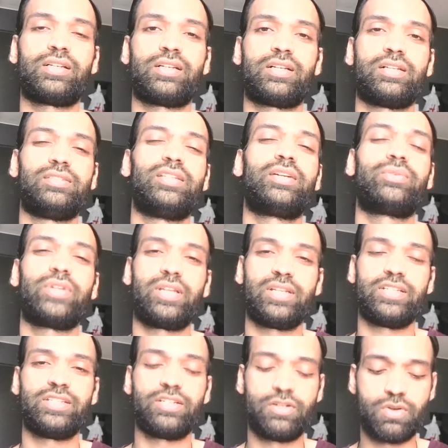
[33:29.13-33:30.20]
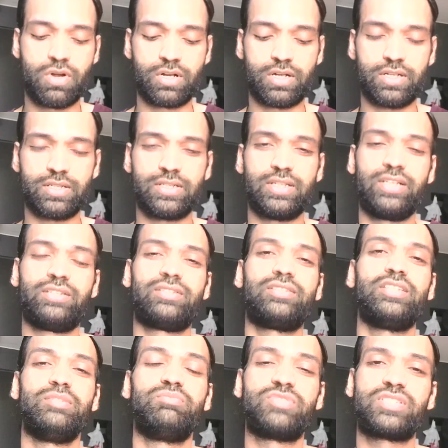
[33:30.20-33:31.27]
They really did not, it
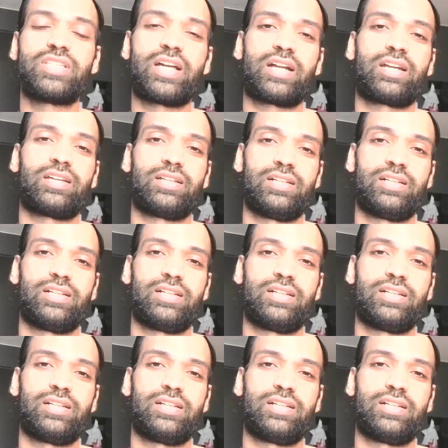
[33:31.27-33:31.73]
seems that